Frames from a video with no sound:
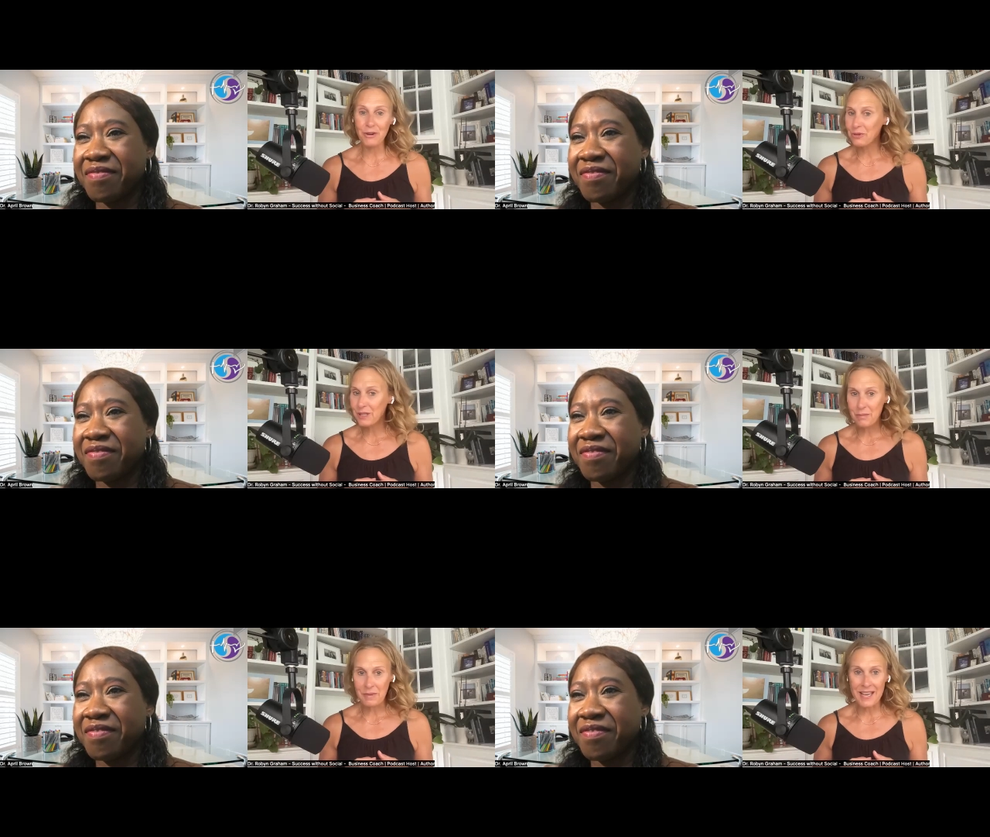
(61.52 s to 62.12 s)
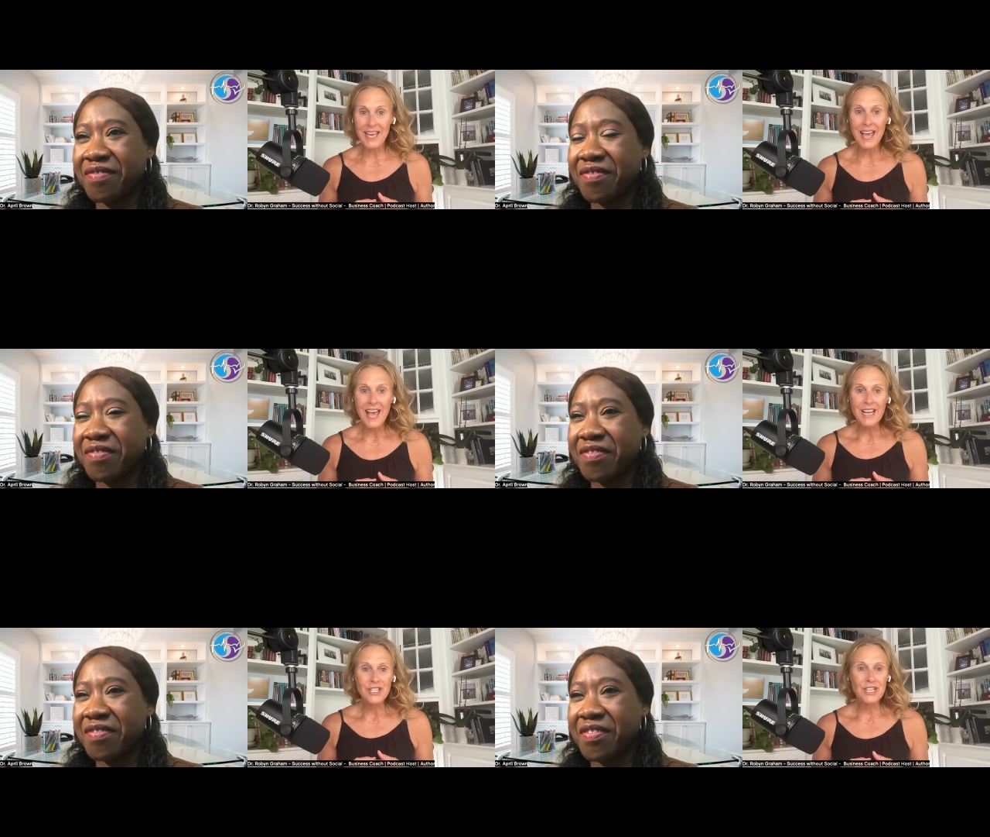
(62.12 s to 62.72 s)
Speaker 1: her with me.
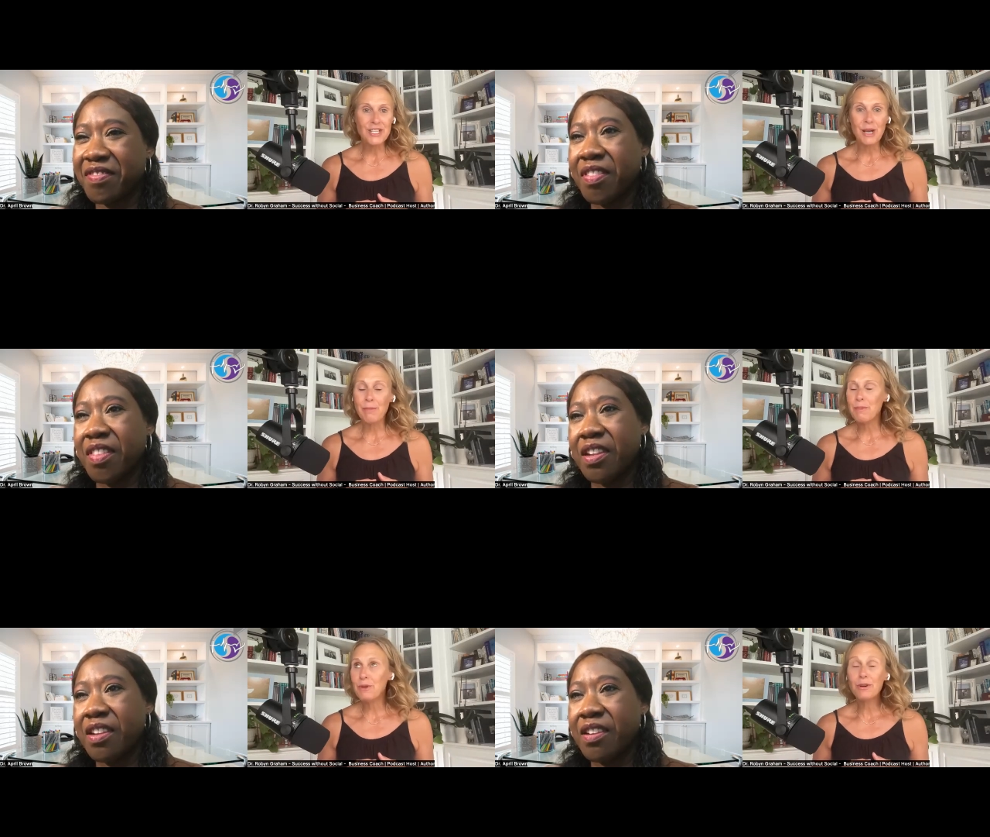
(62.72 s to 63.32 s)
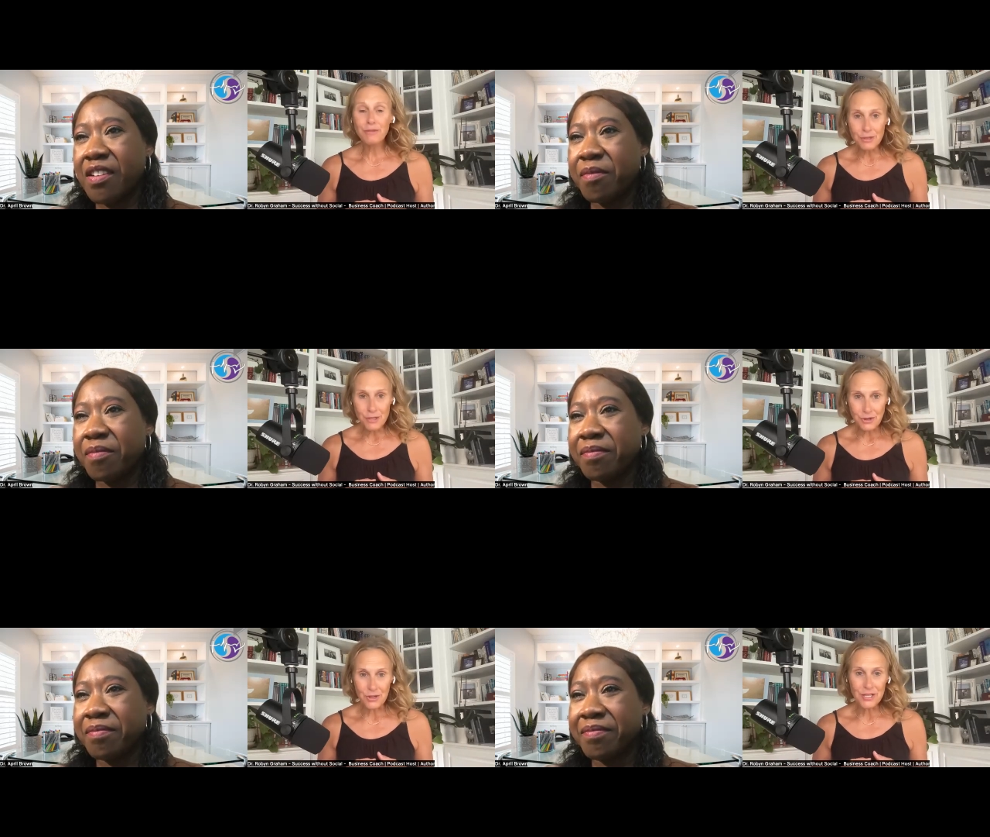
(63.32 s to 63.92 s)
She's a beautiful
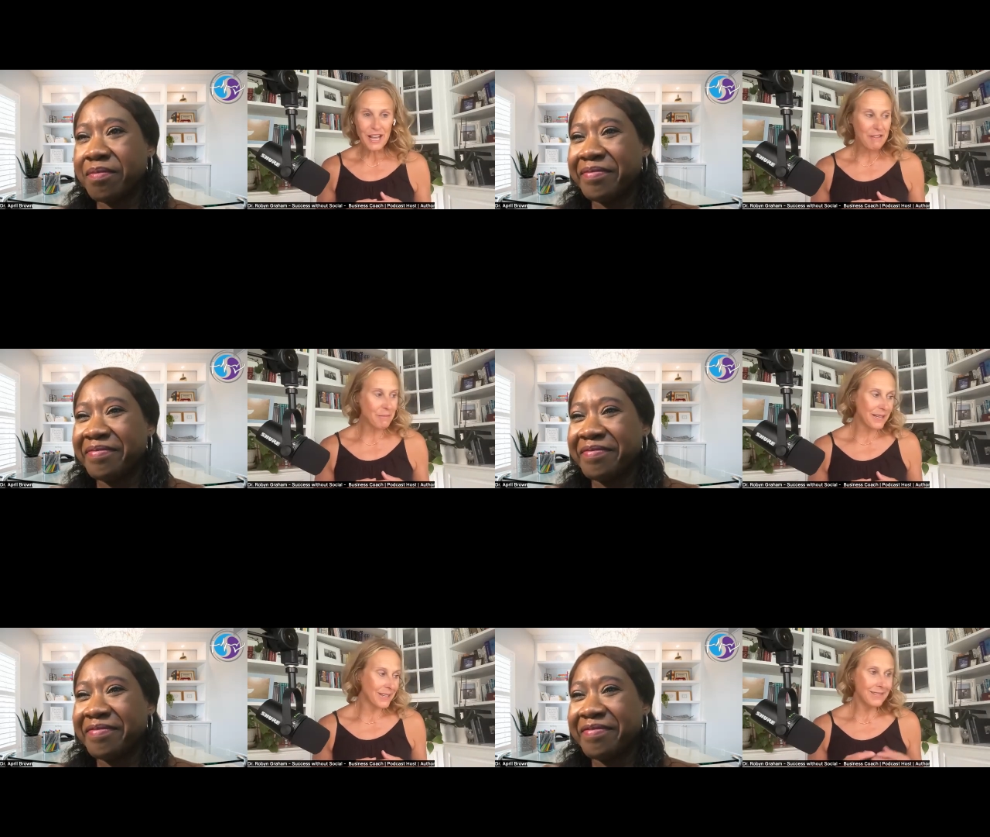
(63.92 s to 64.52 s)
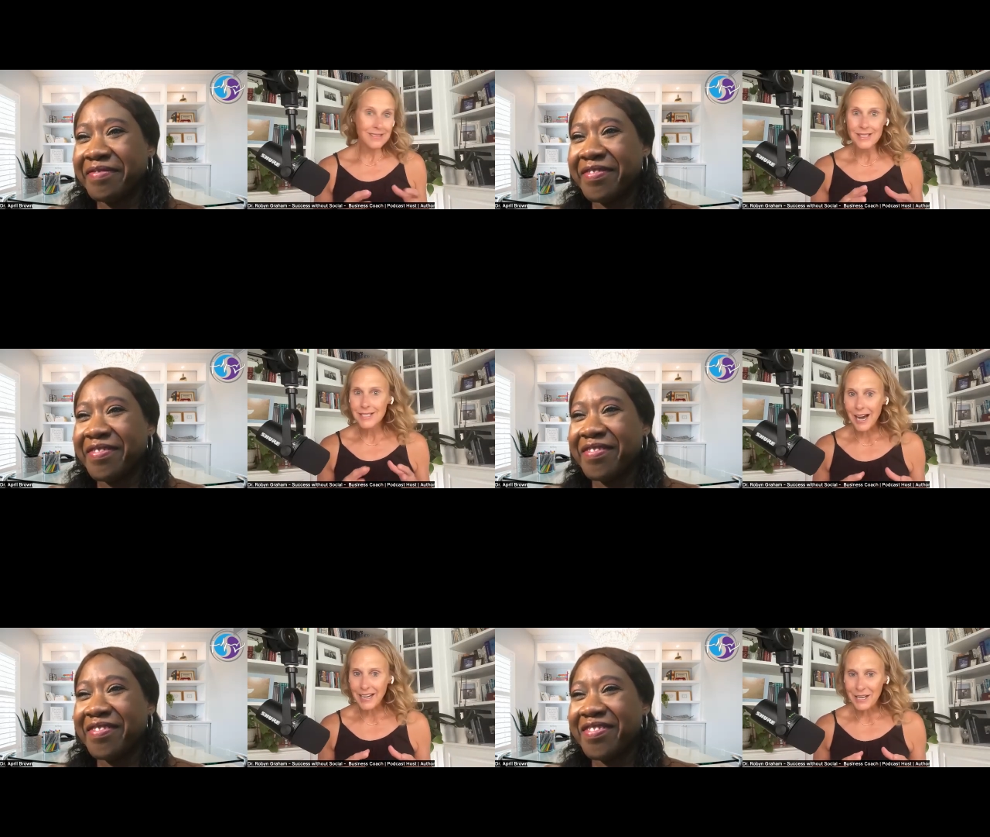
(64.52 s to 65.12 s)
soul. I've been
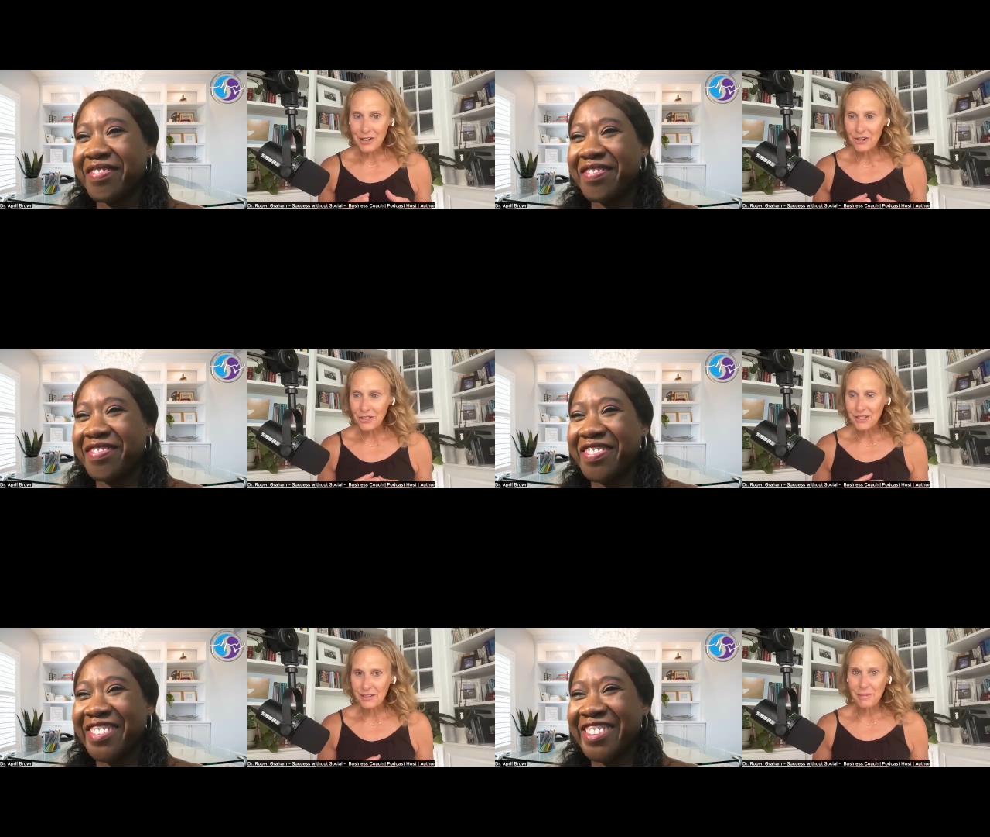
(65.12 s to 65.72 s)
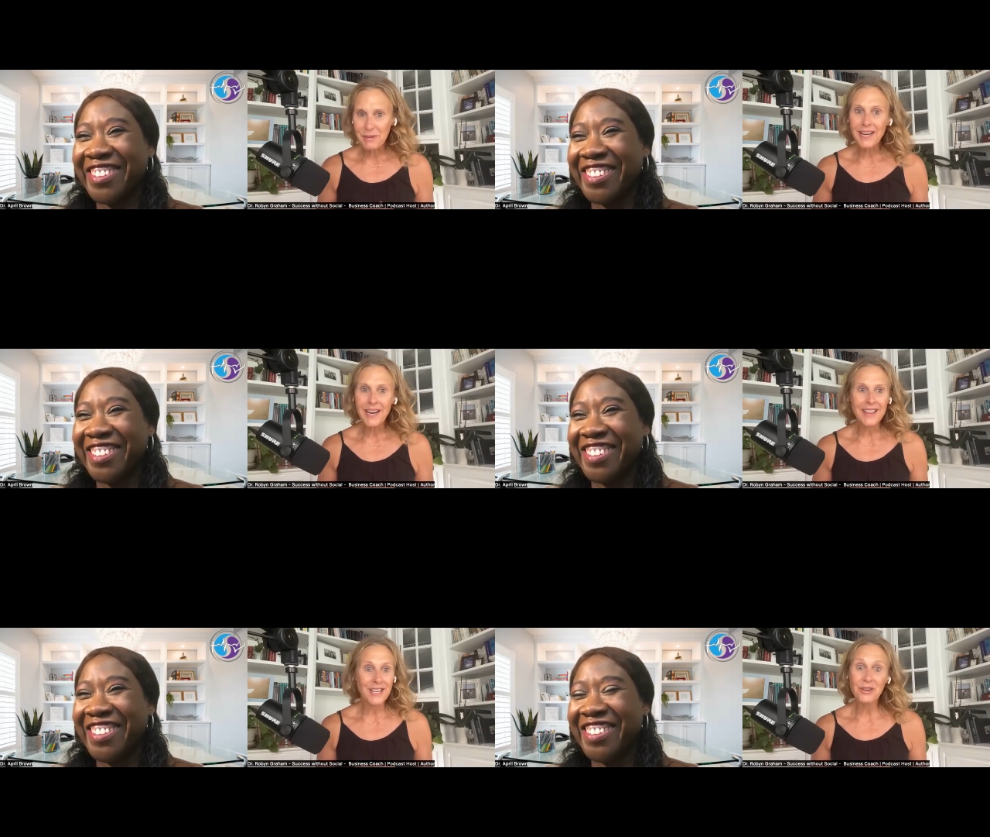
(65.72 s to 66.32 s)
stalking her a little bit, and
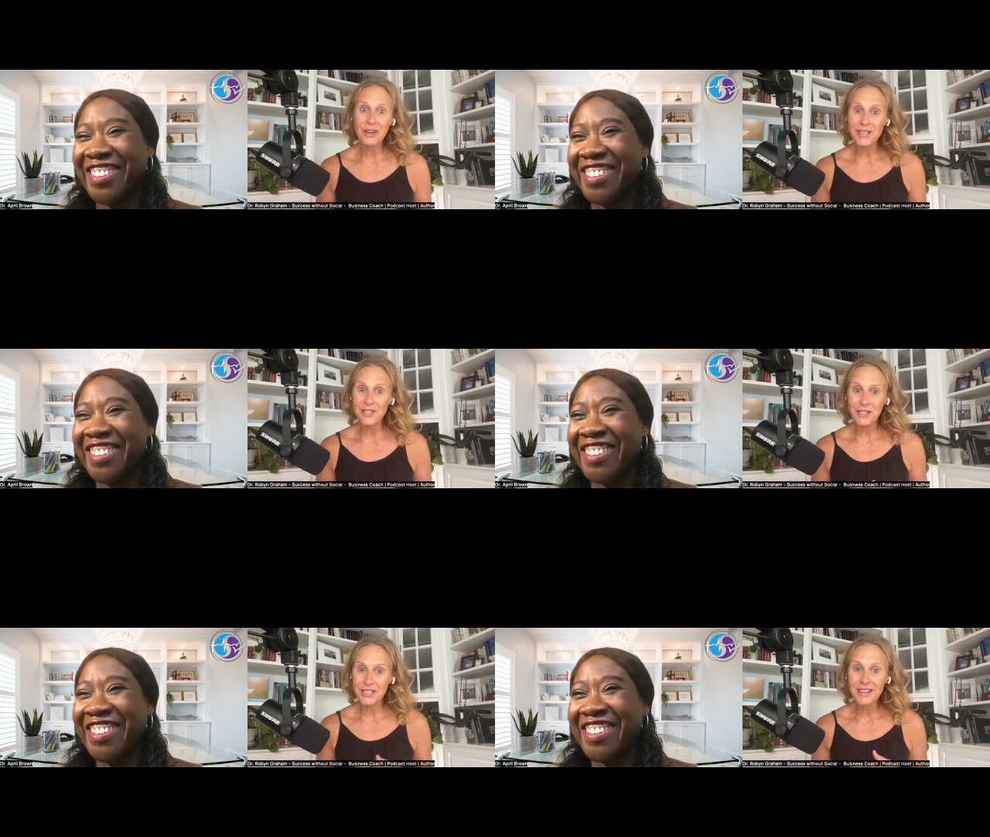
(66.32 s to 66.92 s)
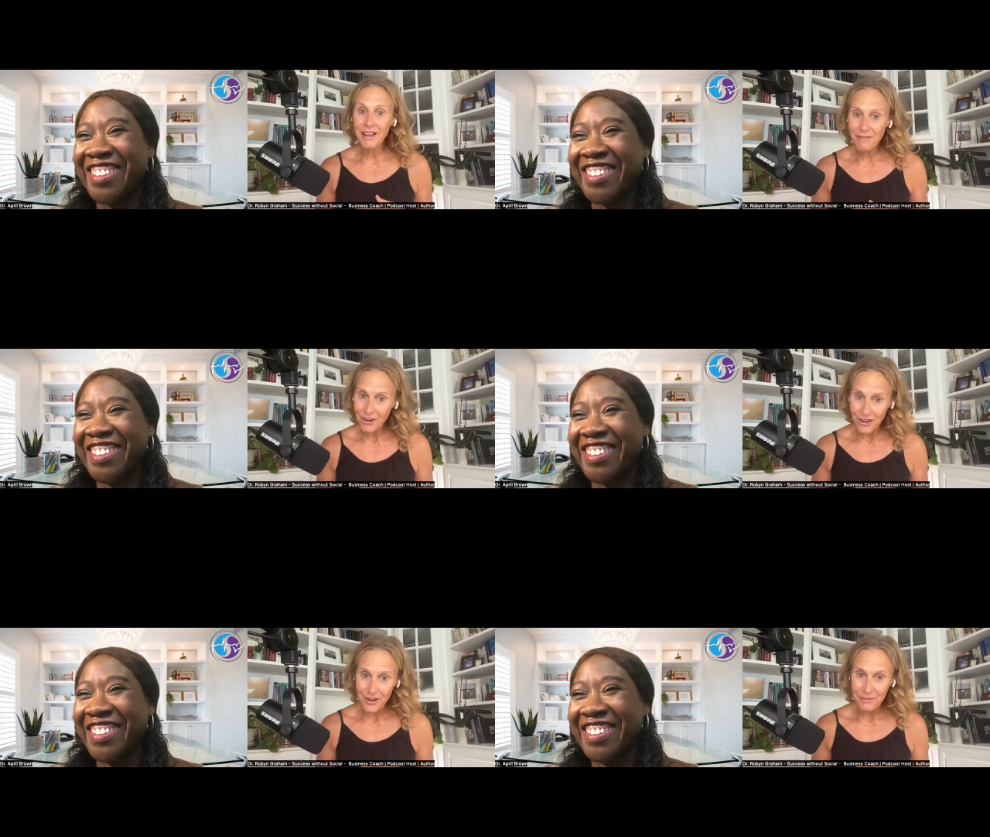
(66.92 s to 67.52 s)
I think you guys are going to love
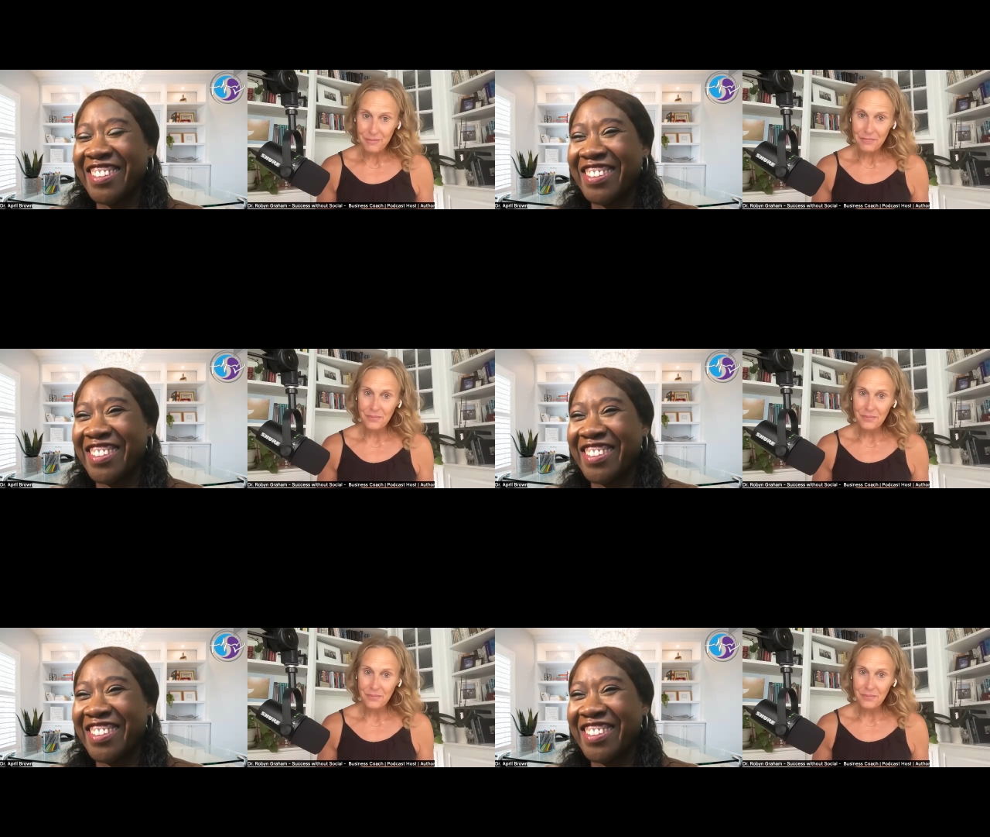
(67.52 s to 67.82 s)
her.